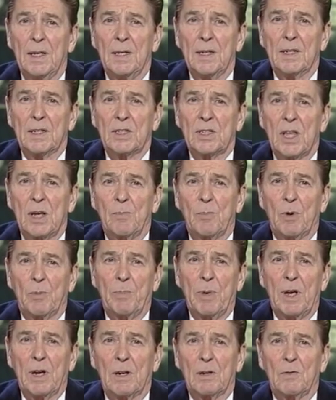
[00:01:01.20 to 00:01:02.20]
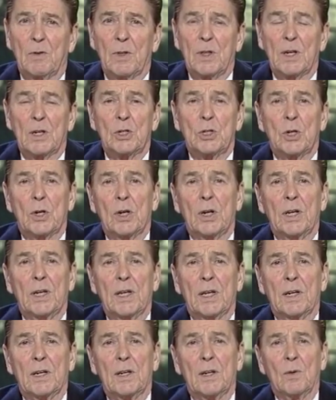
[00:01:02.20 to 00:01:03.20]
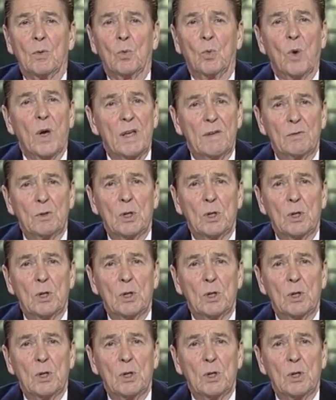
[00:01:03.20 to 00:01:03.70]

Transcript: as they prepared for their journey and waved